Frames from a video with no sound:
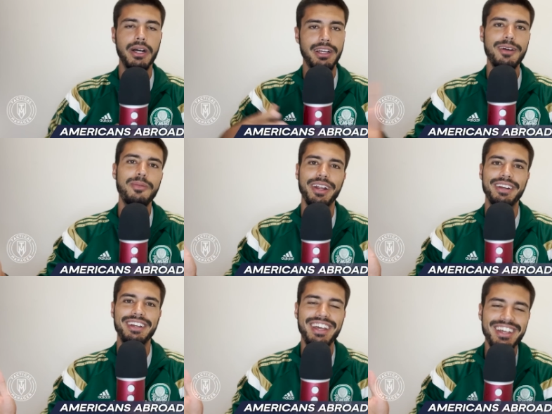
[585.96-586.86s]
but come on.
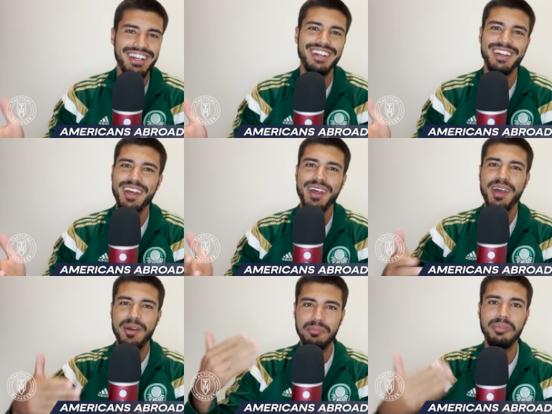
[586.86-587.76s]

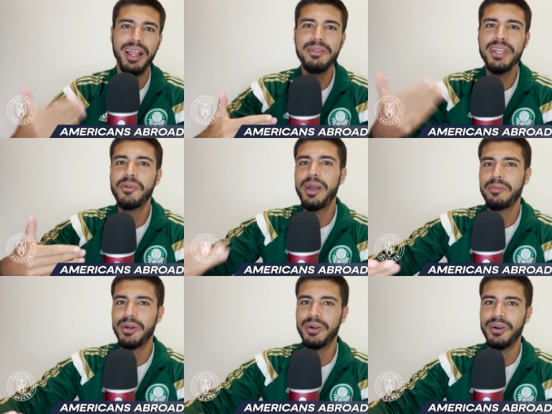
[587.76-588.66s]
Blaming Greg
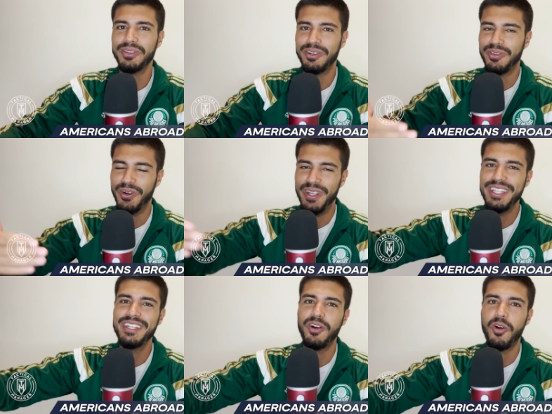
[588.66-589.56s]
Berhalter for
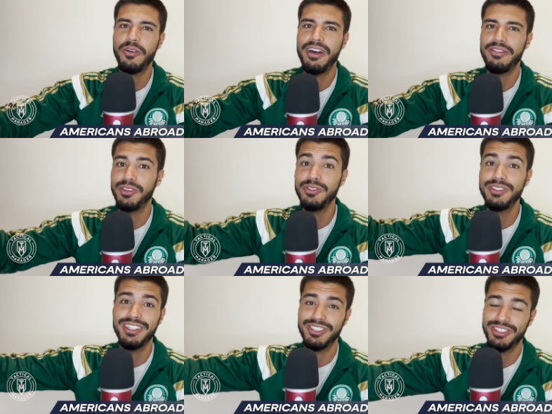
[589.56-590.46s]
Ethan Horvath
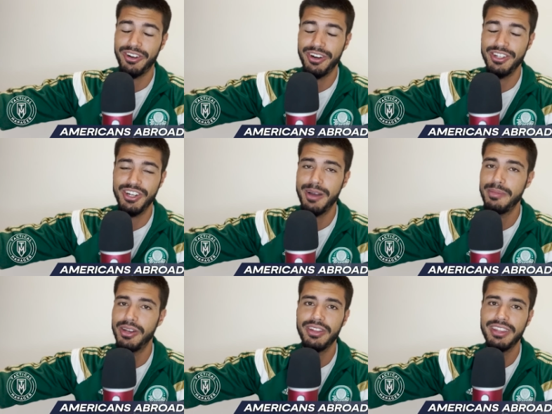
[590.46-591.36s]
losing the starting
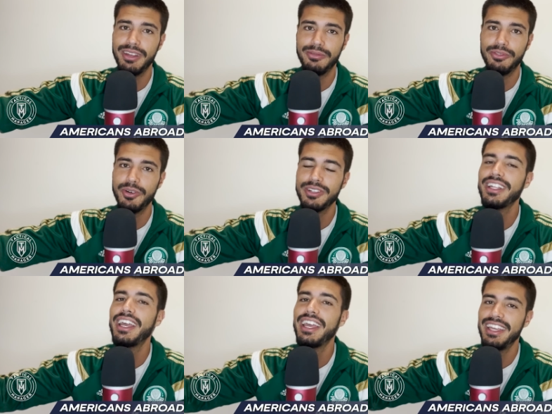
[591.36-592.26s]
job at Nottingham Forest
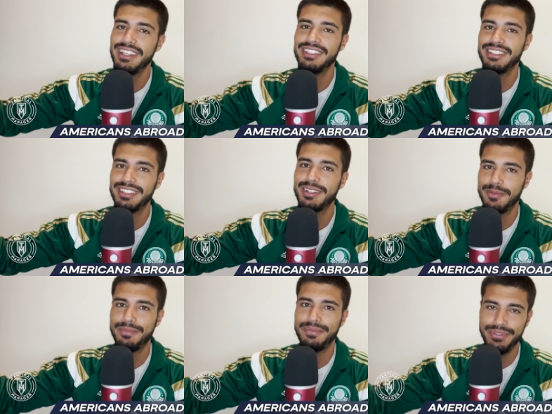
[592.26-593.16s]
is
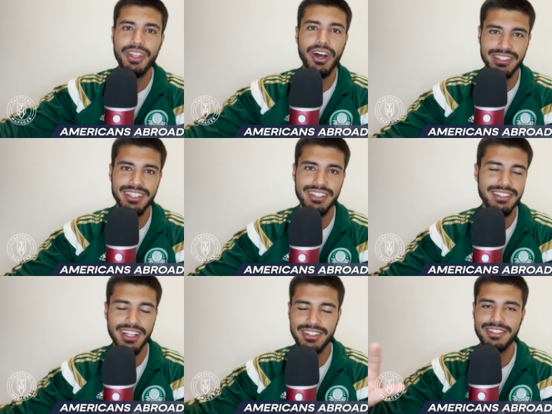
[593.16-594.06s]
nonsense.
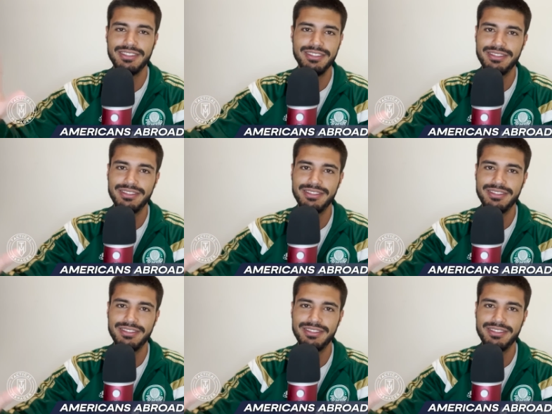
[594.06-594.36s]
That's